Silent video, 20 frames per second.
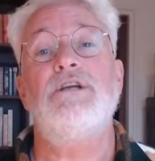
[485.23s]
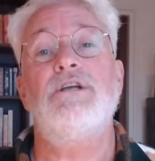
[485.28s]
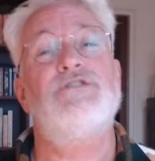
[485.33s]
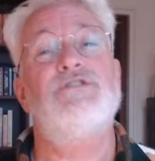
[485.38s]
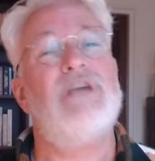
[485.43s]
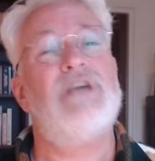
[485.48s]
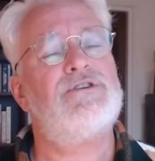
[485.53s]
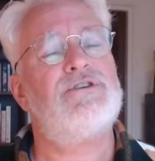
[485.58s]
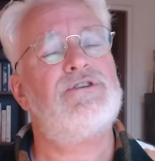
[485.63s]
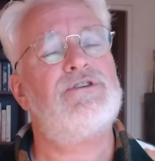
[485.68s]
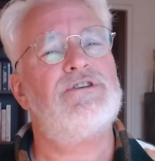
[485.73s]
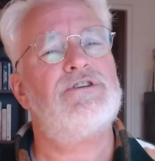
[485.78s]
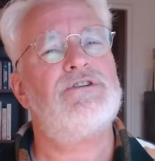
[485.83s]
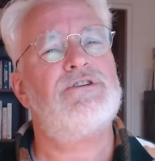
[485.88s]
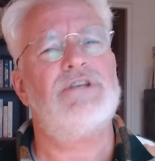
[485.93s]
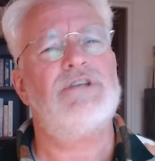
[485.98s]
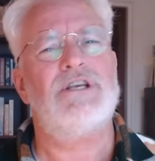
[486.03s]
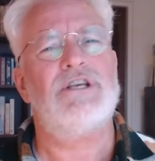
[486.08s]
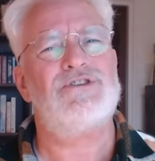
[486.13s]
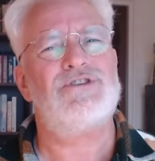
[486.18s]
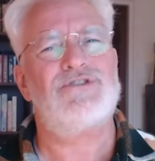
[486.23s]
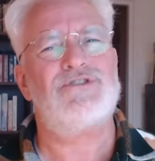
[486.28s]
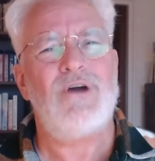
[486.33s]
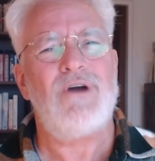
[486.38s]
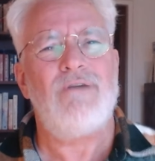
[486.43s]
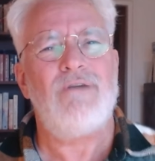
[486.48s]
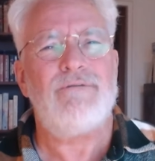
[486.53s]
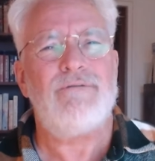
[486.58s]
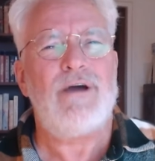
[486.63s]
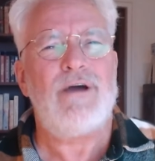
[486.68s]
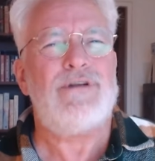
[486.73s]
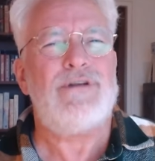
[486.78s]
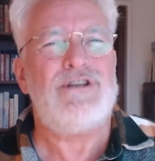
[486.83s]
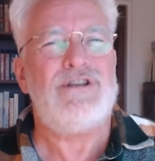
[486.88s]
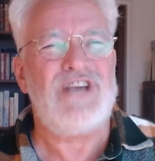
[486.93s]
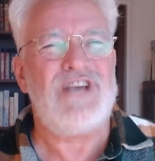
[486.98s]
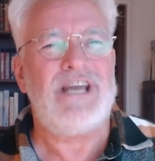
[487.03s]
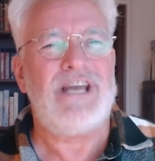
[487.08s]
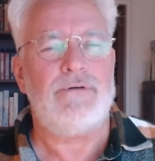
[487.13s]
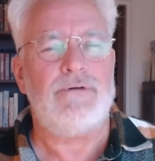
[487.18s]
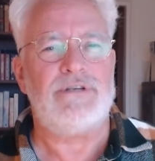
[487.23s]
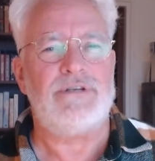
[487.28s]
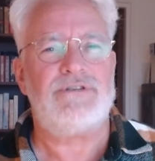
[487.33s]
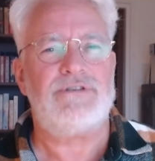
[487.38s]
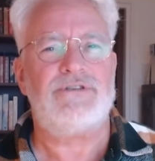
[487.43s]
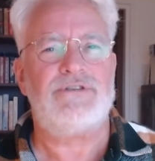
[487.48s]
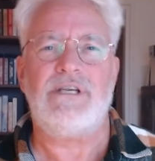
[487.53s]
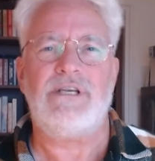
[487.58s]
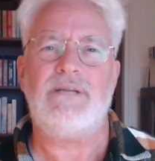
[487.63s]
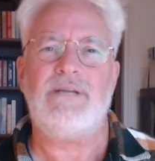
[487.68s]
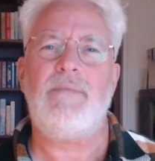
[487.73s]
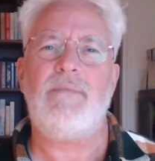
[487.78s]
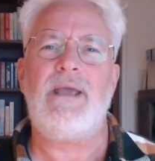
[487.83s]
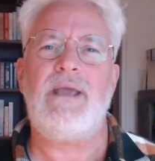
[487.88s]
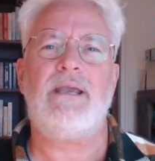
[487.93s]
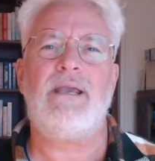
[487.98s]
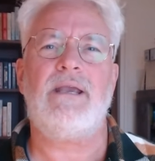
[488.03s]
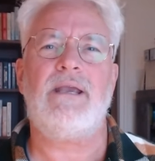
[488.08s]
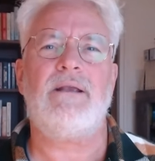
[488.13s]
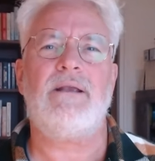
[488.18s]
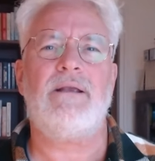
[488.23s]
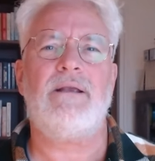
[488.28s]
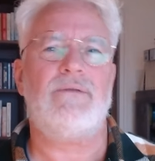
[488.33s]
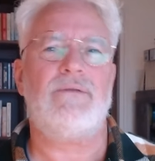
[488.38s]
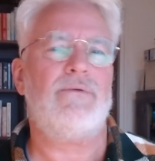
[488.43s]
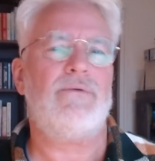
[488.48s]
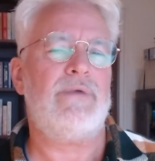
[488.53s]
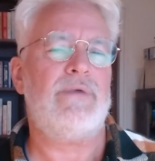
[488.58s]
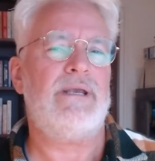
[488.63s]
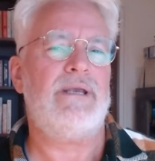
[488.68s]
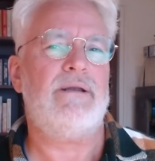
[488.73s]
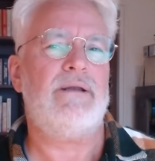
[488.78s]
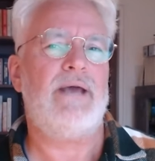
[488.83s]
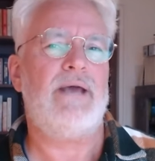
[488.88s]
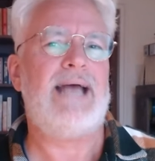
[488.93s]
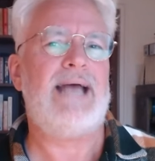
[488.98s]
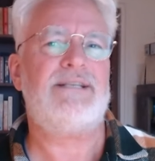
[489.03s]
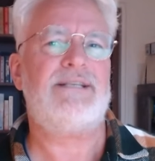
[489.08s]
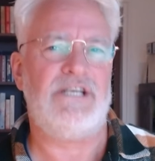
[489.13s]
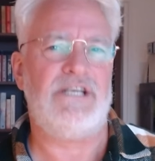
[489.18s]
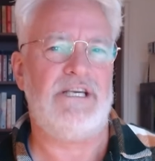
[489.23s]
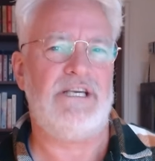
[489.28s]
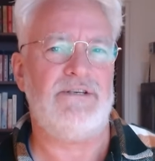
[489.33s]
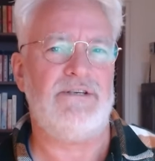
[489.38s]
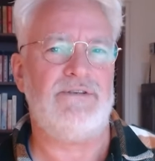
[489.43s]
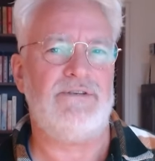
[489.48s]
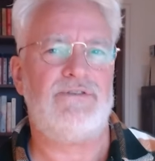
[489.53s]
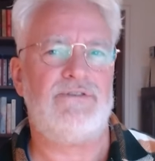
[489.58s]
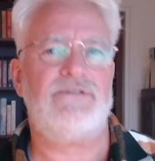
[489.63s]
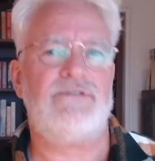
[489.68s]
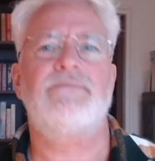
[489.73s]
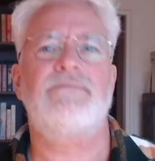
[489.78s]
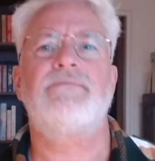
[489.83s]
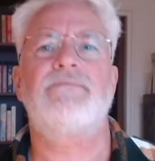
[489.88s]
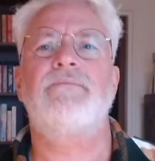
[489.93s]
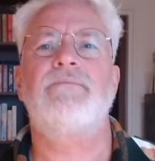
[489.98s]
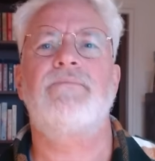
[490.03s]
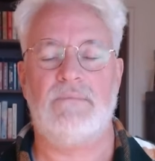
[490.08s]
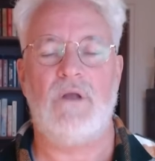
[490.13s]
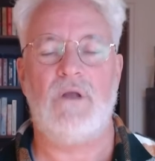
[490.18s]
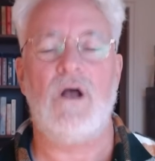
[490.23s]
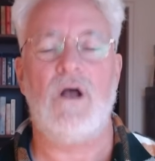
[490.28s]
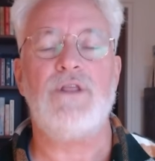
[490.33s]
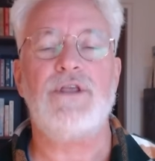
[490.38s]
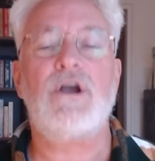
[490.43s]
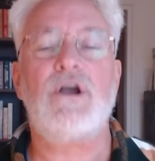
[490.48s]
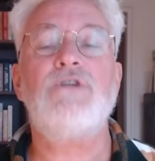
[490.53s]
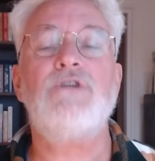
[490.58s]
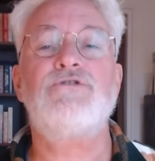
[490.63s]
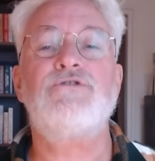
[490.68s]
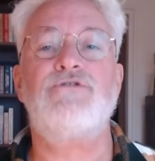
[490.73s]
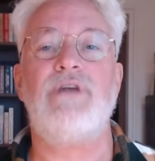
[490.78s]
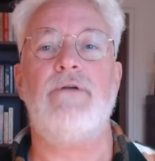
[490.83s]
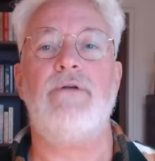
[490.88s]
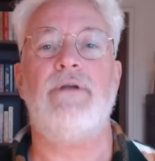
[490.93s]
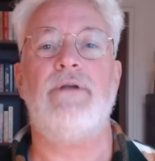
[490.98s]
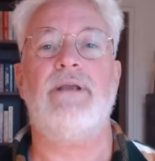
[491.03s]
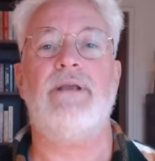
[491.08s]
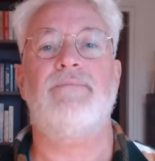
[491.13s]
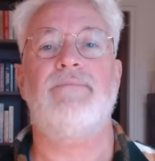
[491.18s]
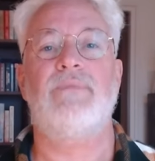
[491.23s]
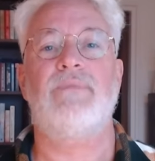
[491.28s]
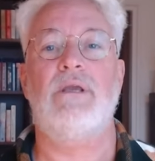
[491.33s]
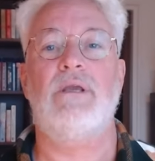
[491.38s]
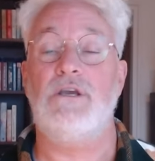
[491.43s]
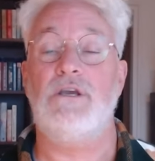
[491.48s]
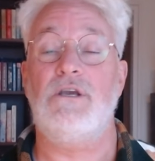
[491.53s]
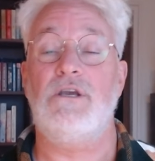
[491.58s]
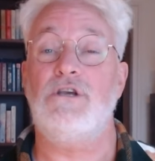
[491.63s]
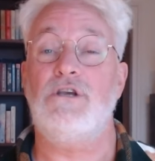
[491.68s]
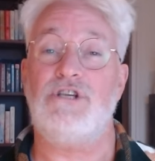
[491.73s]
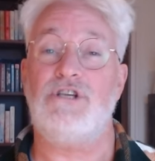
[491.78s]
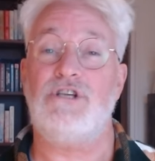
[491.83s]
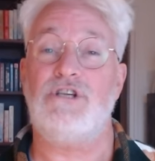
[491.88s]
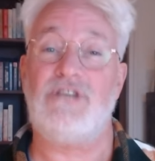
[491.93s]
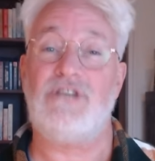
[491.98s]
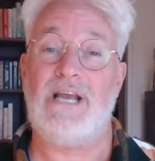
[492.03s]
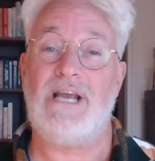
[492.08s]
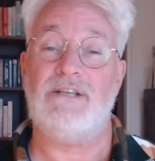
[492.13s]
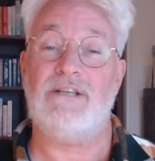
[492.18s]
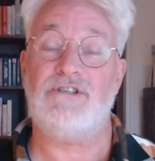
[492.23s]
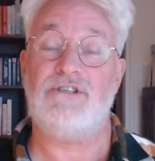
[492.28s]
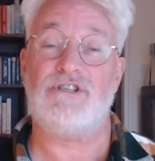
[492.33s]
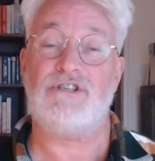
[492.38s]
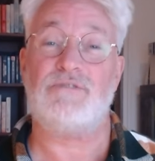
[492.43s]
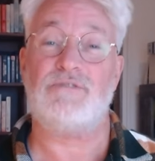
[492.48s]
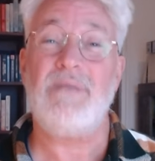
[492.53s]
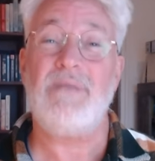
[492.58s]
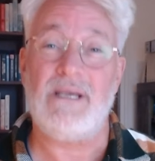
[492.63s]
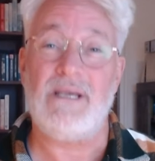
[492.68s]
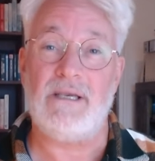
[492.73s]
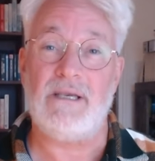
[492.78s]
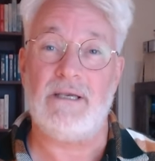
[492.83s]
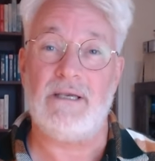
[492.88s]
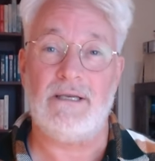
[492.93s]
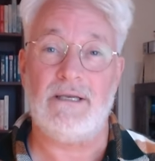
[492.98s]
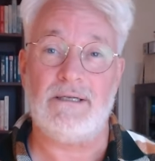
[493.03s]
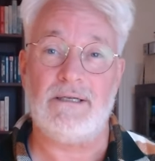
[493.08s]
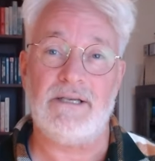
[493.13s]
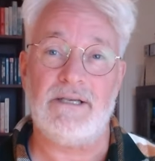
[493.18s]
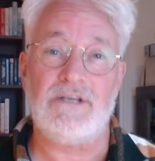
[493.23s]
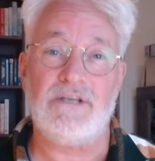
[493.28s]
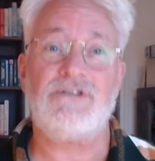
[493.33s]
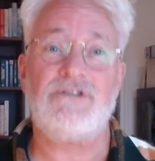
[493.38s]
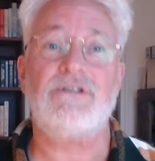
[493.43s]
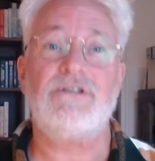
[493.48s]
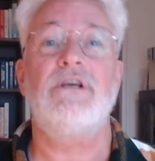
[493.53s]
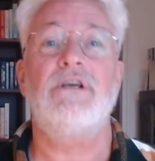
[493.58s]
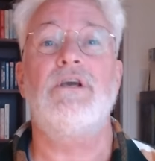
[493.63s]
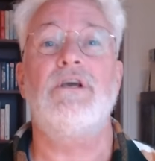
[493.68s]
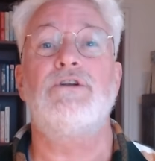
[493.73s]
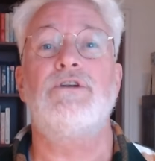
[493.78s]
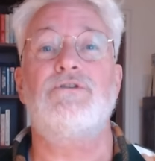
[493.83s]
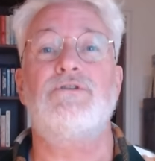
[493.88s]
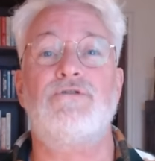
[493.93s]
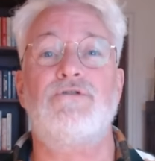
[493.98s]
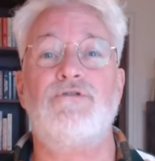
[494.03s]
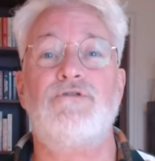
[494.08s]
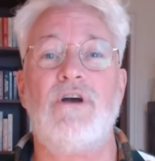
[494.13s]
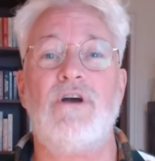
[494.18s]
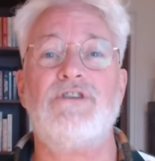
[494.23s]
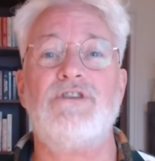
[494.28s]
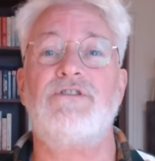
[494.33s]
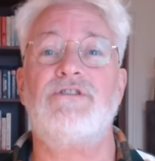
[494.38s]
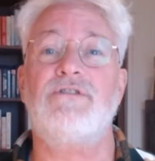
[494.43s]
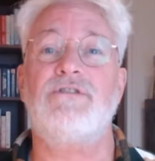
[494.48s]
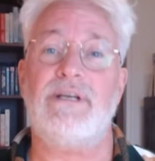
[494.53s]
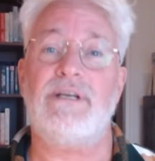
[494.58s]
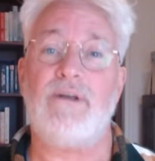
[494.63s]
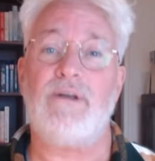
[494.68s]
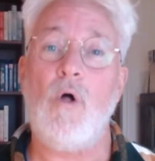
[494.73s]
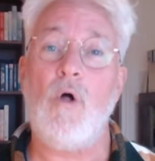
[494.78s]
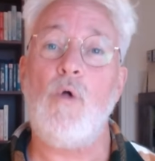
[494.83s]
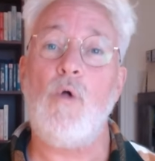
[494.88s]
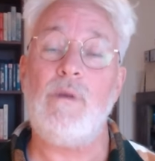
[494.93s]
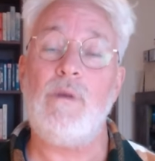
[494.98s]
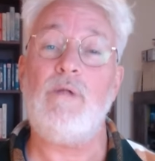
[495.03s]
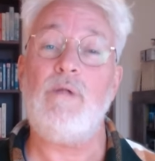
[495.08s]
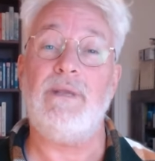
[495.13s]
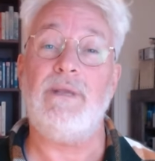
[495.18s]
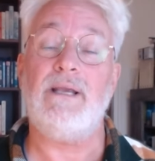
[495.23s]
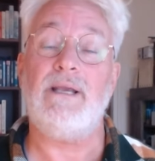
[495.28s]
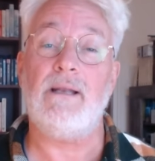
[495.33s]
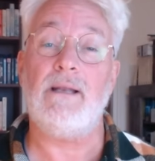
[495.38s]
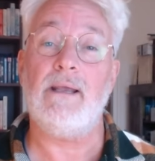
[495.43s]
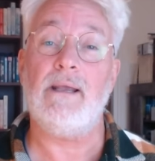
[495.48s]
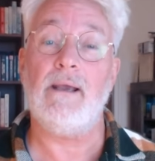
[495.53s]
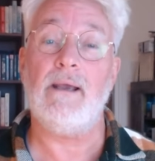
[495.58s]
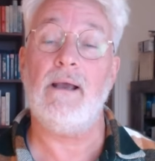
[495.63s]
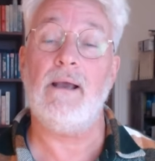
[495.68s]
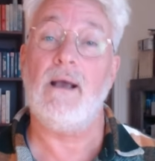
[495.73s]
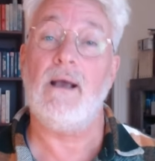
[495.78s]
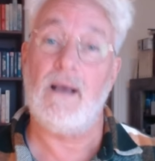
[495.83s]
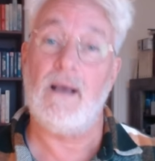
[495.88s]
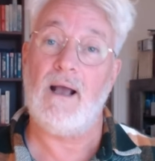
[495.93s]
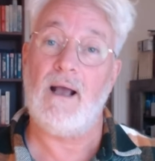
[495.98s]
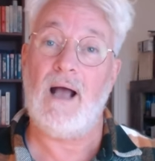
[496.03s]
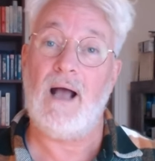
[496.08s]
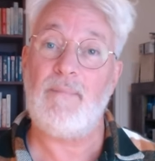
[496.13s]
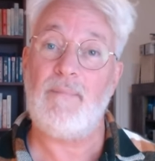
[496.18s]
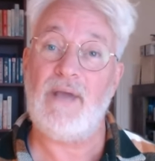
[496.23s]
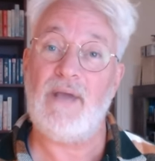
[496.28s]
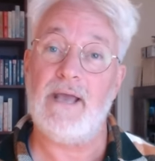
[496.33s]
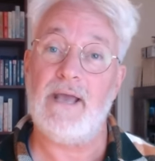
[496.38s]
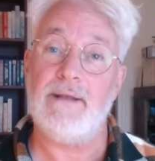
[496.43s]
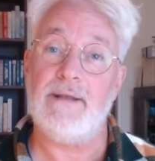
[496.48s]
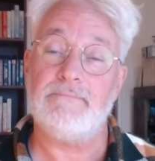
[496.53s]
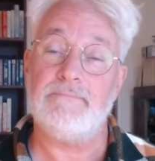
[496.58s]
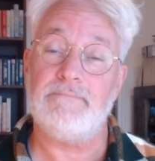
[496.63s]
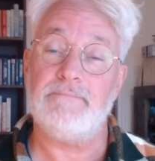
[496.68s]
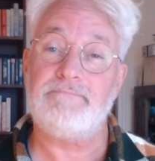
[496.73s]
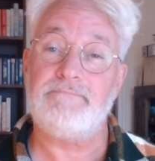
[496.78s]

Jemisin is not very generous in making the reader at ease. On the contrary, she challenges me, at least, to trust that all will be clear up ahead.